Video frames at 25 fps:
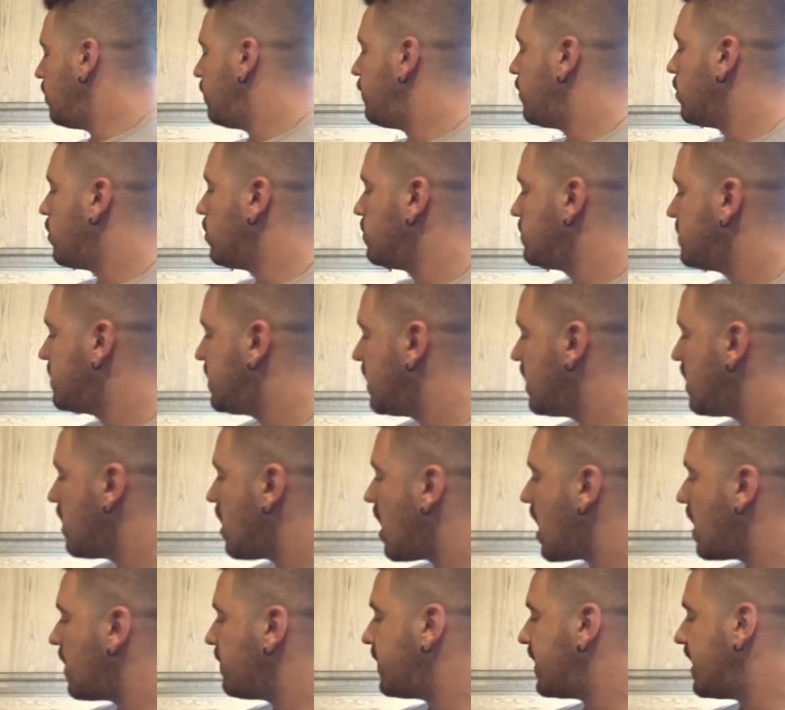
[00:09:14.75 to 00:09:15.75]
forms here.
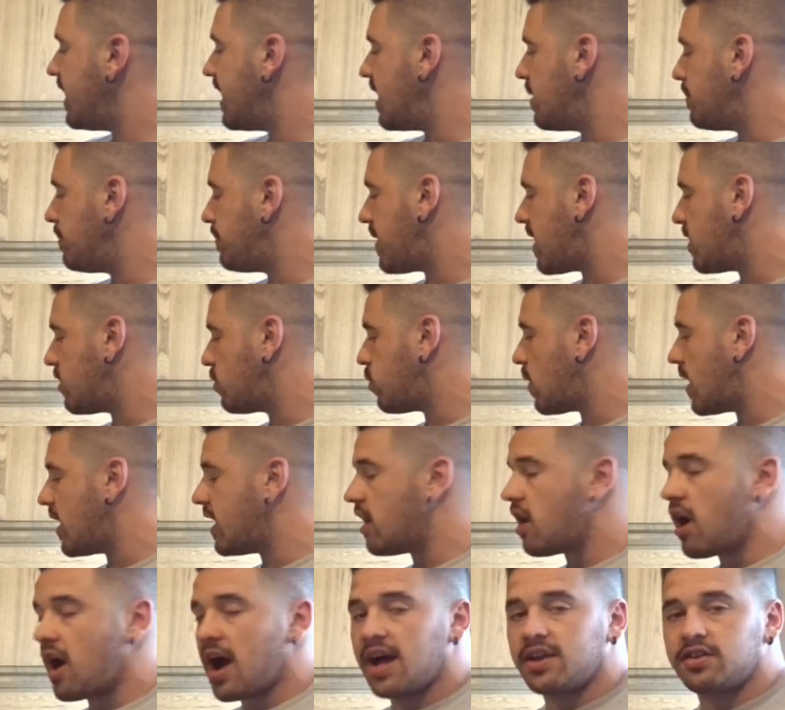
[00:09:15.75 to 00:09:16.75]
I have the Impact
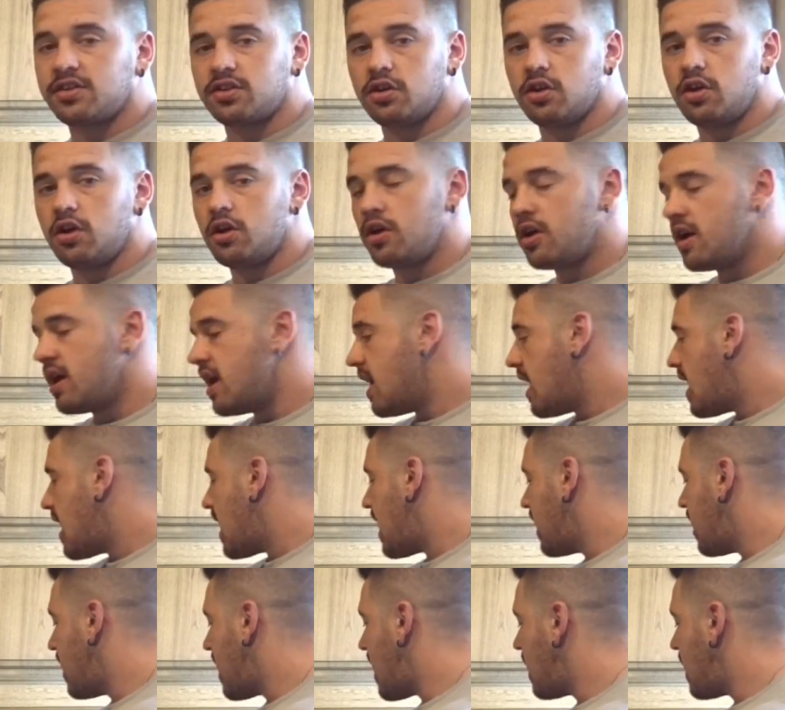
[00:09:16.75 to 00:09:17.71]
Whey Isolate and I